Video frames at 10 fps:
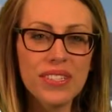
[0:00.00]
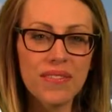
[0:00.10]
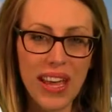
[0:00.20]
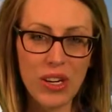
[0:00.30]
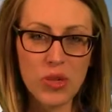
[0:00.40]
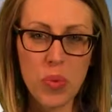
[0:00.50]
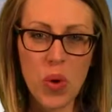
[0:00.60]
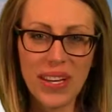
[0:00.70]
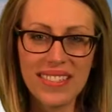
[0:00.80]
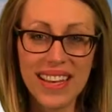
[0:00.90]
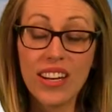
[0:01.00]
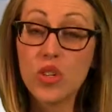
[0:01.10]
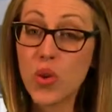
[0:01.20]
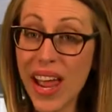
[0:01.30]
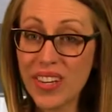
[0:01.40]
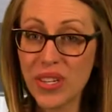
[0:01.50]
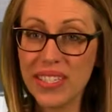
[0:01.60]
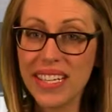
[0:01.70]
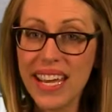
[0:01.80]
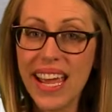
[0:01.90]
vantage points, and attractions
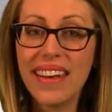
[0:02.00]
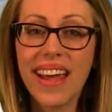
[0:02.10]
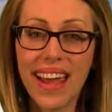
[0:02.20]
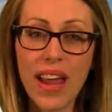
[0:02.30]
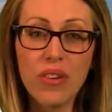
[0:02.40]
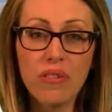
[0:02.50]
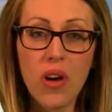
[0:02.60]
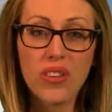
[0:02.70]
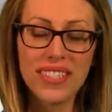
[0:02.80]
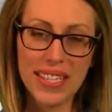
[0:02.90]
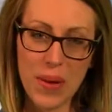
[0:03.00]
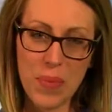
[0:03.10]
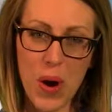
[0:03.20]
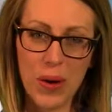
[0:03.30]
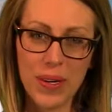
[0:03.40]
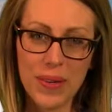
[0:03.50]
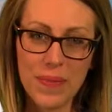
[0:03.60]
in Niagara Falls State Park.